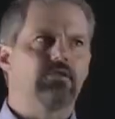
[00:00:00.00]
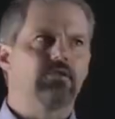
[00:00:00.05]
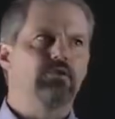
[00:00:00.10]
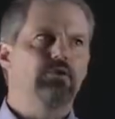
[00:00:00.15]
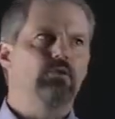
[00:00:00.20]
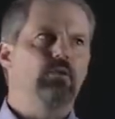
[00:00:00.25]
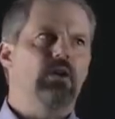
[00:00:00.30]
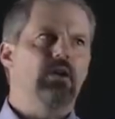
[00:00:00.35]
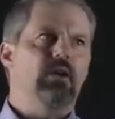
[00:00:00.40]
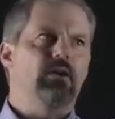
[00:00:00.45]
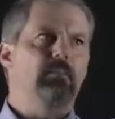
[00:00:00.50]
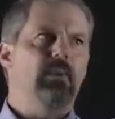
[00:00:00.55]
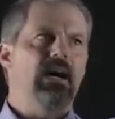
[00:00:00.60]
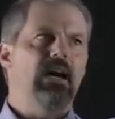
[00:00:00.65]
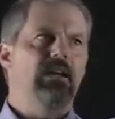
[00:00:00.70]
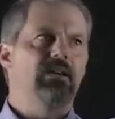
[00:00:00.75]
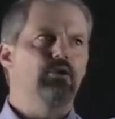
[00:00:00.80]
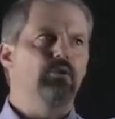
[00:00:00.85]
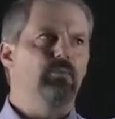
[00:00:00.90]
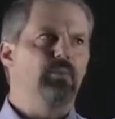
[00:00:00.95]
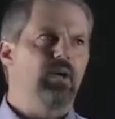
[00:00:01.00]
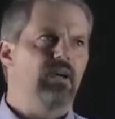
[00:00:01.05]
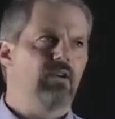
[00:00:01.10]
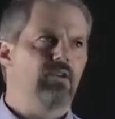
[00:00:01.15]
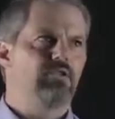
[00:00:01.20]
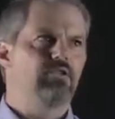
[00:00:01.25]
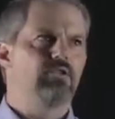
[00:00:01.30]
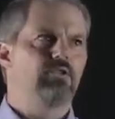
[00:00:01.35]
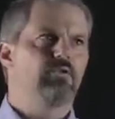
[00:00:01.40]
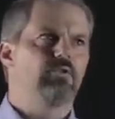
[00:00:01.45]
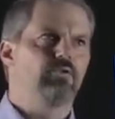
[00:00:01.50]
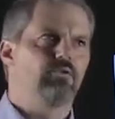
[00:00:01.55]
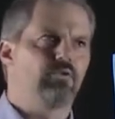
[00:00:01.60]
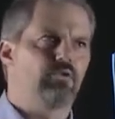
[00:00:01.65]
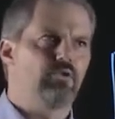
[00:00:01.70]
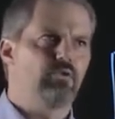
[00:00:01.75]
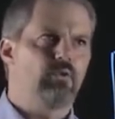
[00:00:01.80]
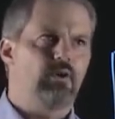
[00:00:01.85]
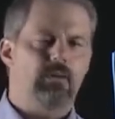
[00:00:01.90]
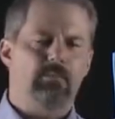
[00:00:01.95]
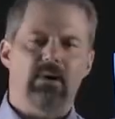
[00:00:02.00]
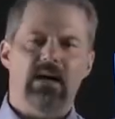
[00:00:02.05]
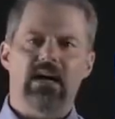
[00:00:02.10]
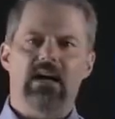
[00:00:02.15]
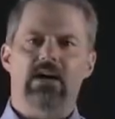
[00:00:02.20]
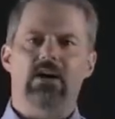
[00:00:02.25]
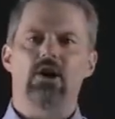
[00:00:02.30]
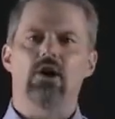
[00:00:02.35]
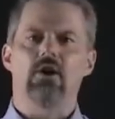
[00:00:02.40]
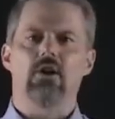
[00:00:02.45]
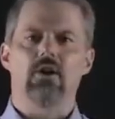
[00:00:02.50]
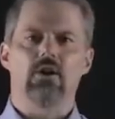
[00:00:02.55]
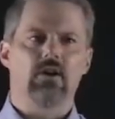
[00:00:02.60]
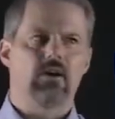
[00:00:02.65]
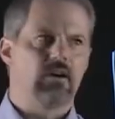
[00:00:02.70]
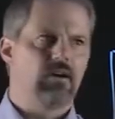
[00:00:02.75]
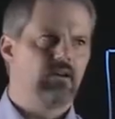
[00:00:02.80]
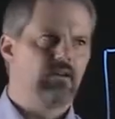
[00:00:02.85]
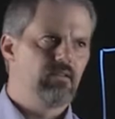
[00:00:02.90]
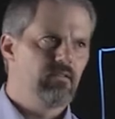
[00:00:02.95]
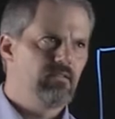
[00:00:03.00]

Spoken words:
or you want to buy a new pair of shoes, or you want to buy a car.